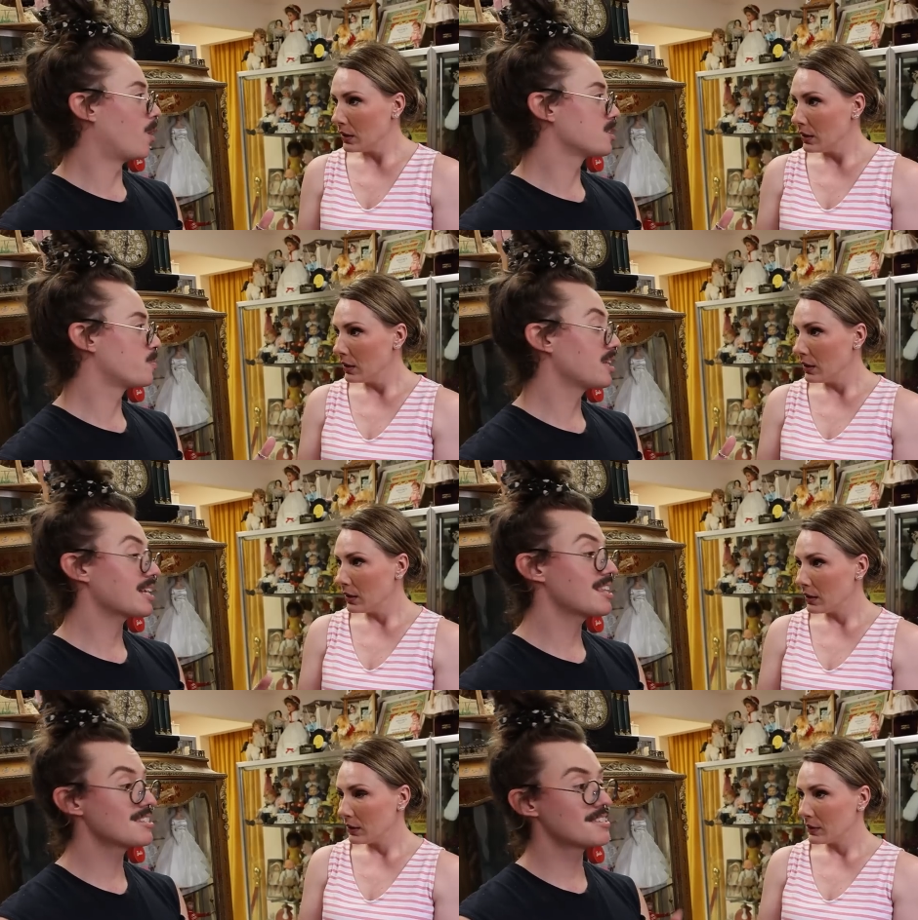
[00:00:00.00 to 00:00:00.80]
Speaker 1: wall to be
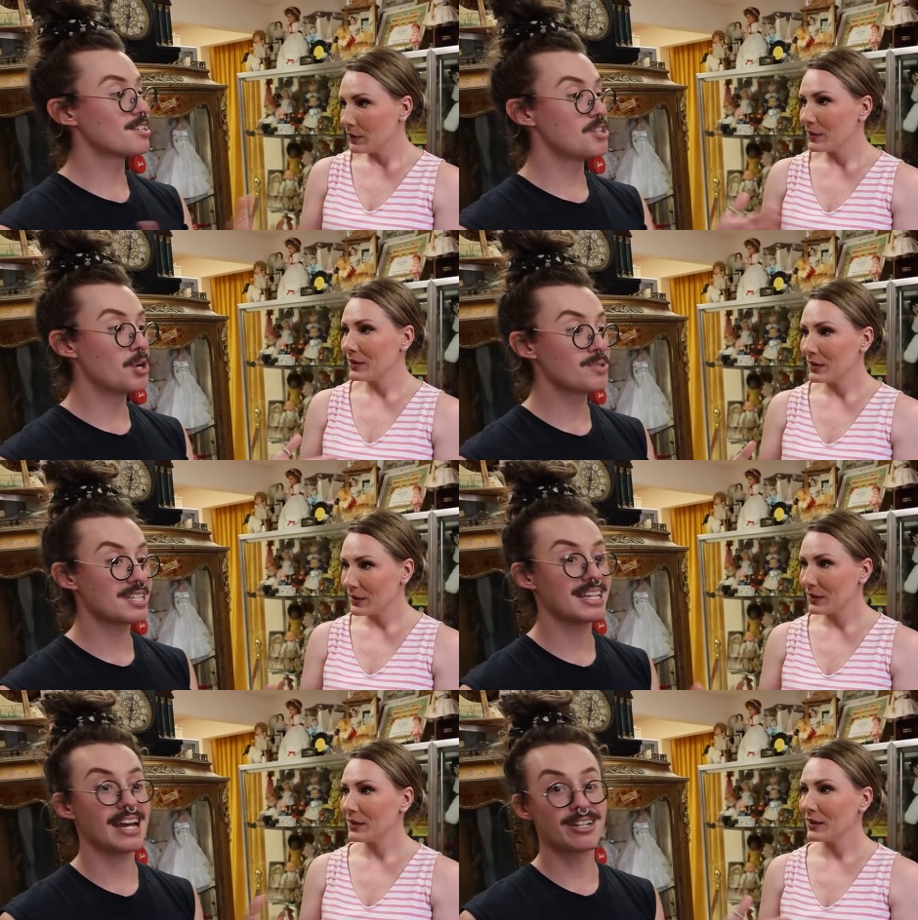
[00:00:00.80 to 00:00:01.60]
like, this is a note to
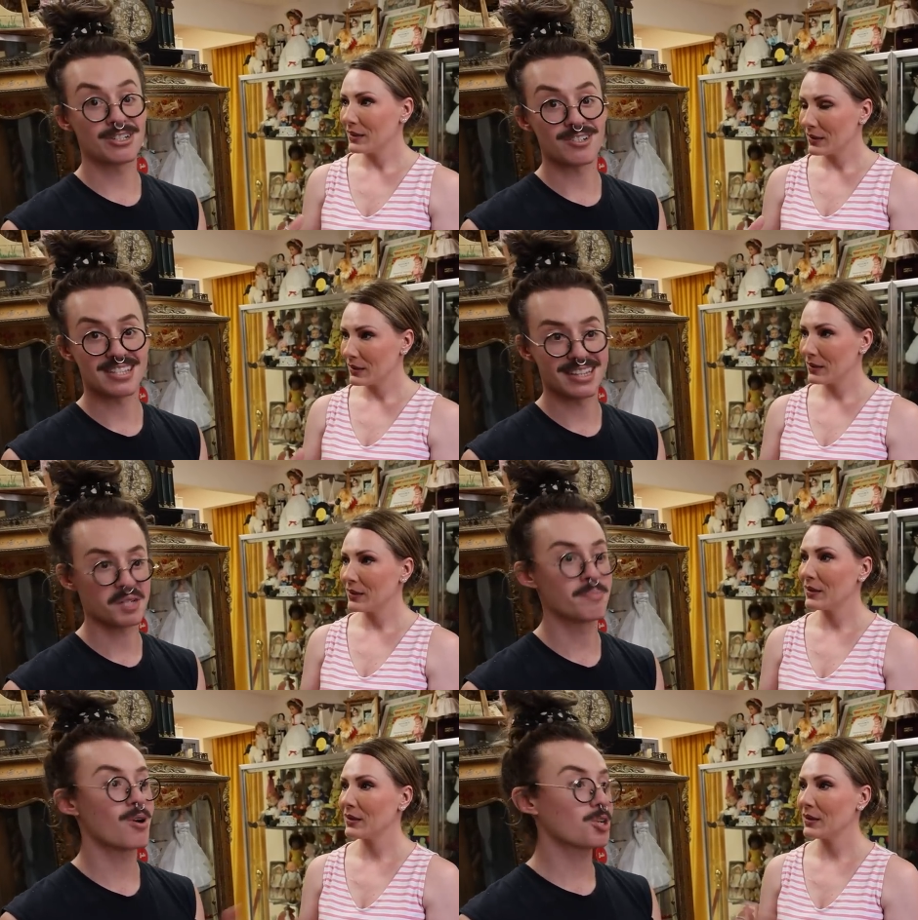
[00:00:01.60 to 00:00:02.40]
the editors that
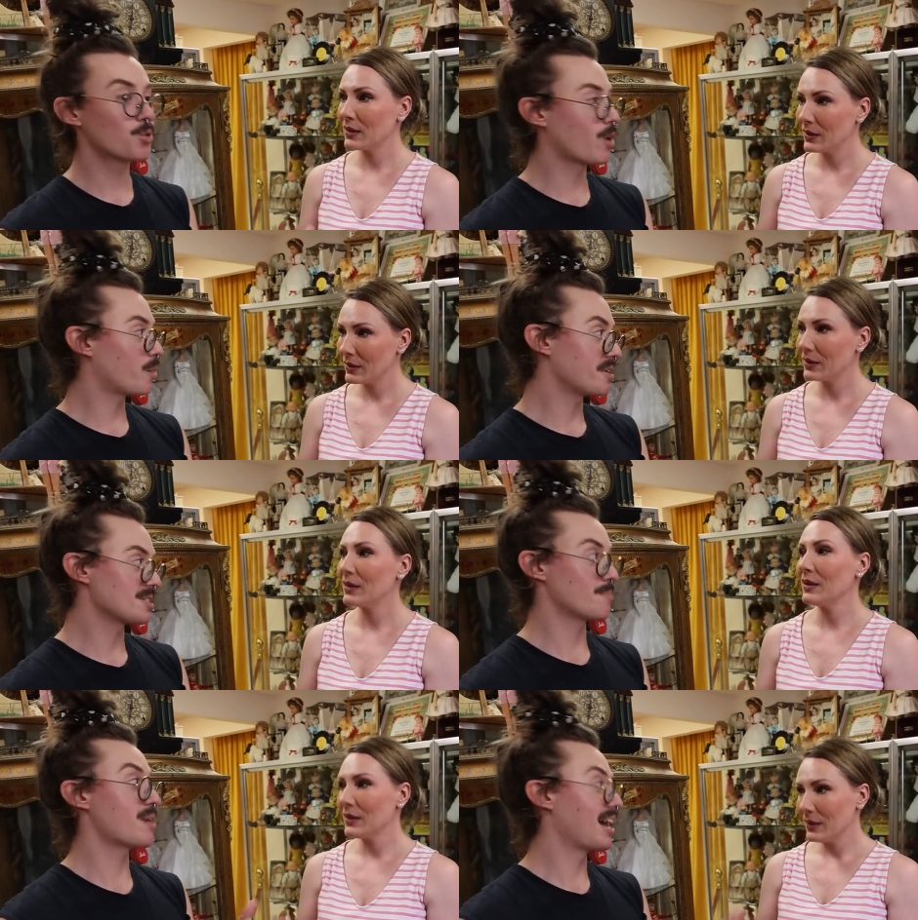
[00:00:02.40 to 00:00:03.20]
like Margot Robbie is
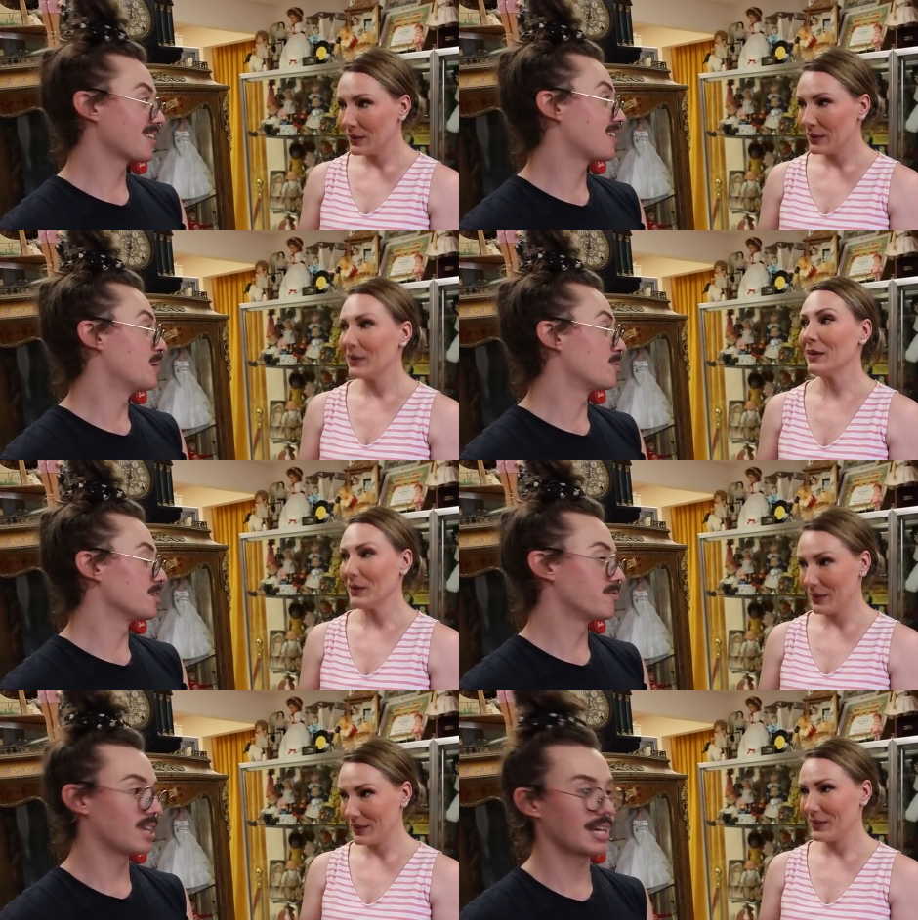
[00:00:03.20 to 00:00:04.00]
a bad example
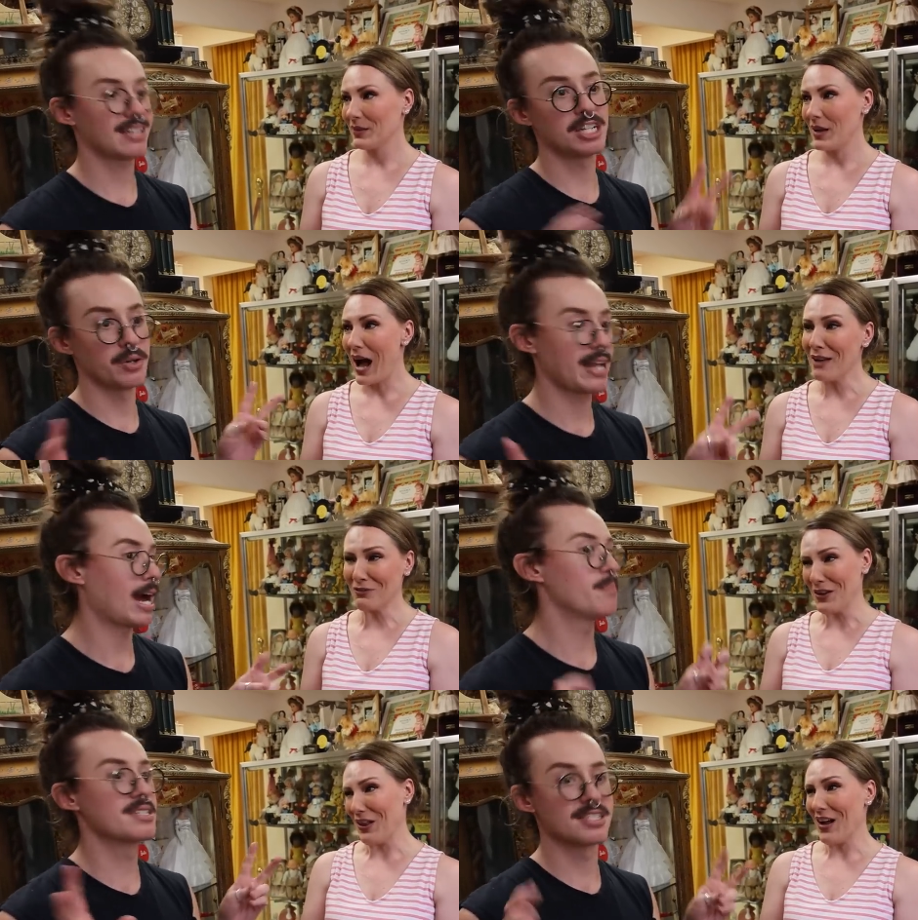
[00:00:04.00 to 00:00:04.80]
of like you know I
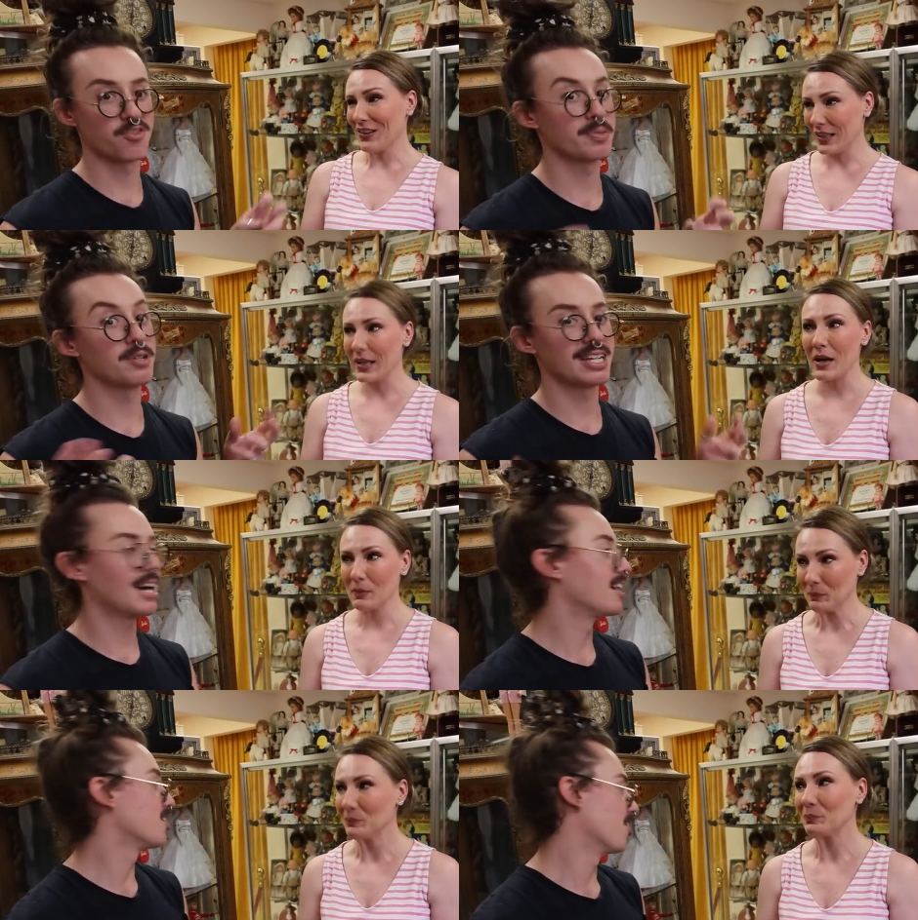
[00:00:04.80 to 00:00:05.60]
absence of beauty. Yeah.
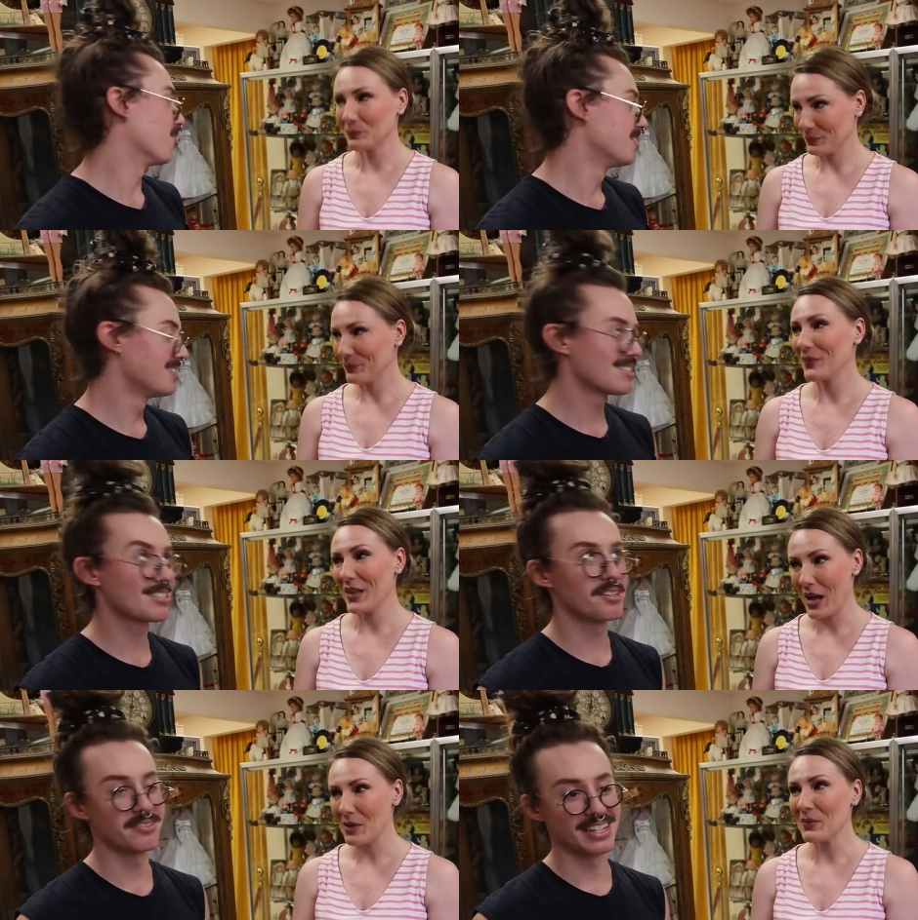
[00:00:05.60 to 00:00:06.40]
I know. This is
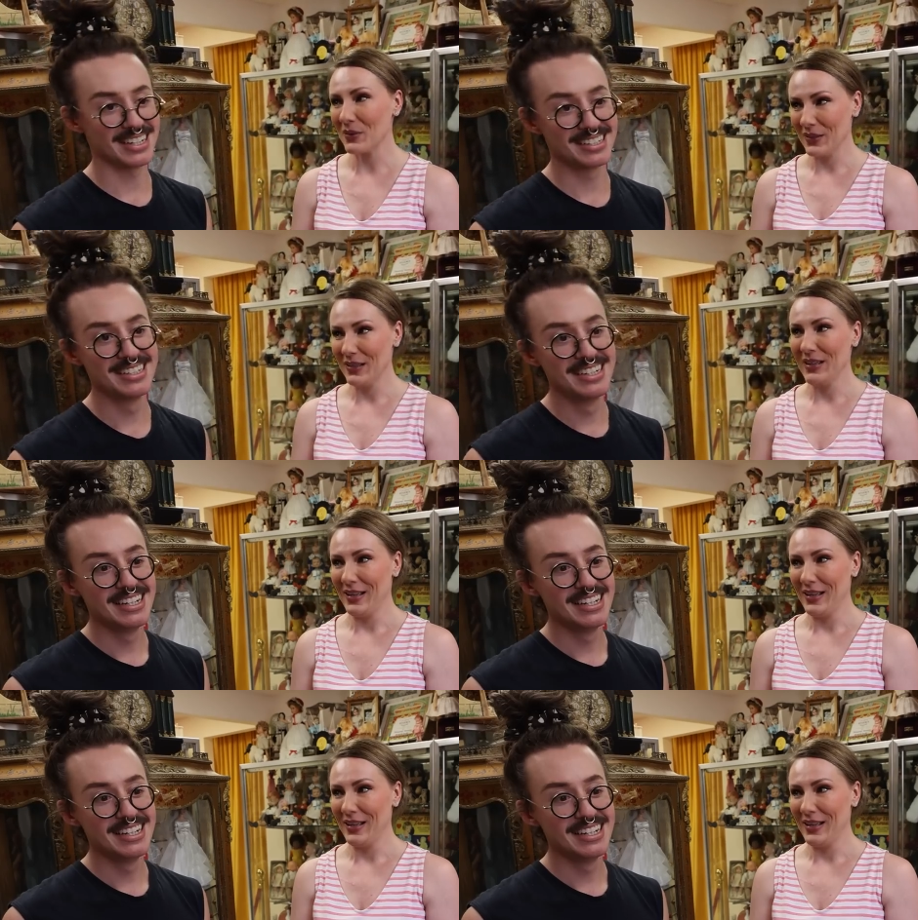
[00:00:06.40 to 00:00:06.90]
yeah. so funny.